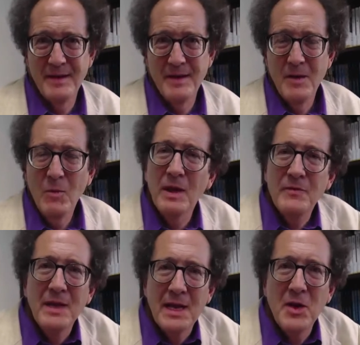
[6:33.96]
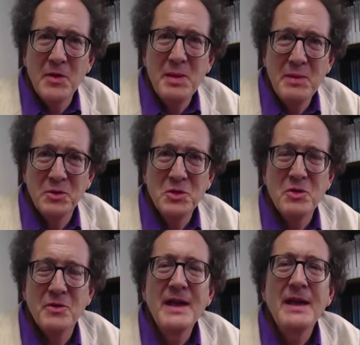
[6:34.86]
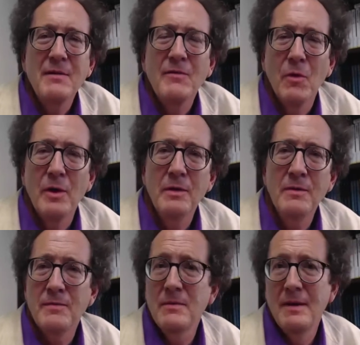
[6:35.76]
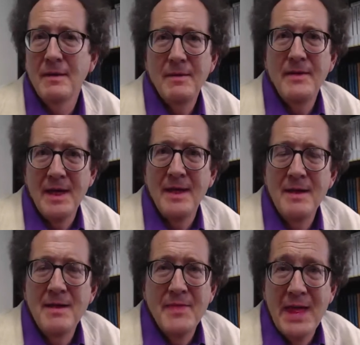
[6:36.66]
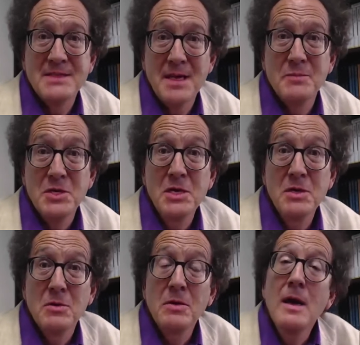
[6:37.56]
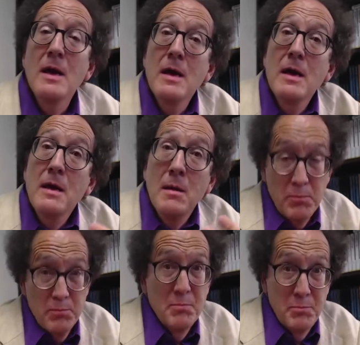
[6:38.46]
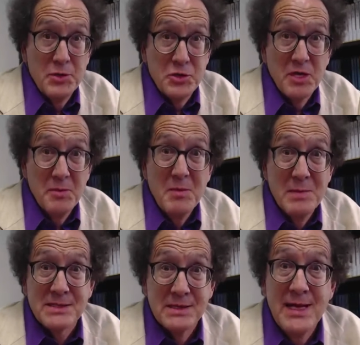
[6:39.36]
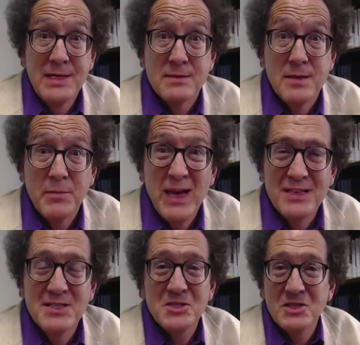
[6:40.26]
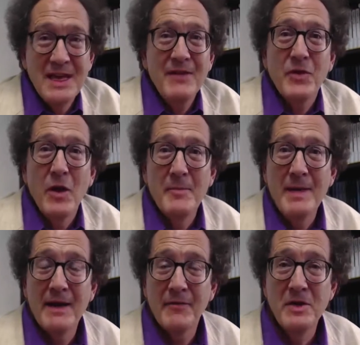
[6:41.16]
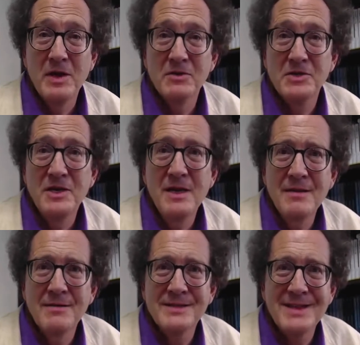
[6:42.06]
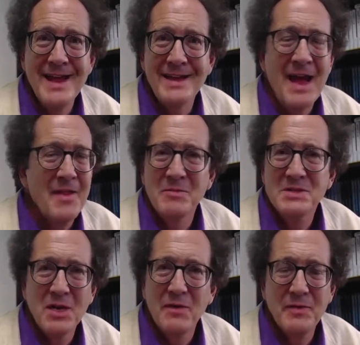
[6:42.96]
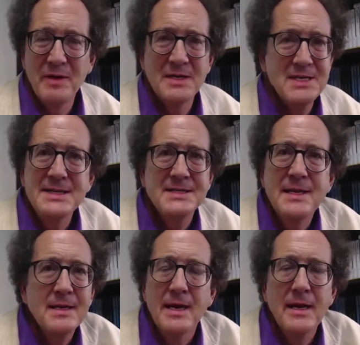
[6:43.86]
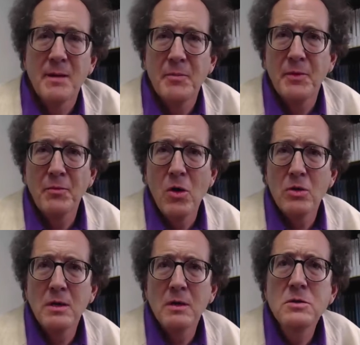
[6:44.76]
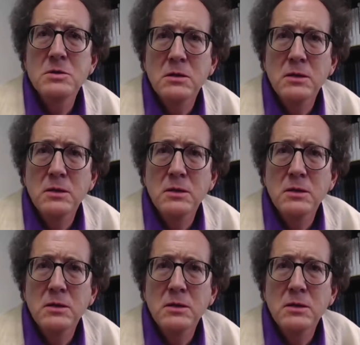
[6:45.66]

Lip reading: Well, if you let other people do your thinking for you, then that's up to you. But you're going to be misled in some cases because they've thought about it for years and years and gotten themselves in a tizzy and ended up with the wrong conclusion.